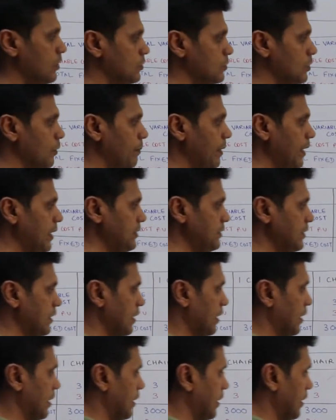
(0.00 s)
So
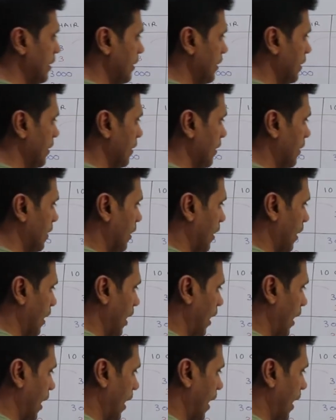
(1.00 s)
basically,
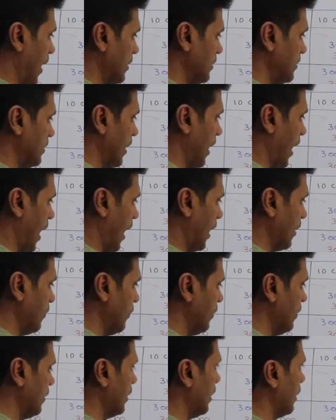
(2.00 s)
as the
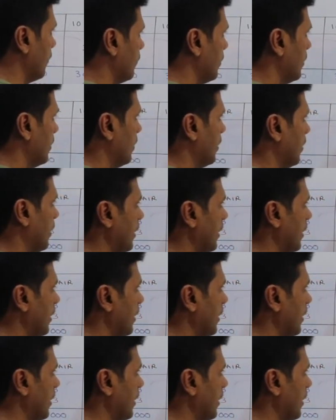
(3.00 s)
activity level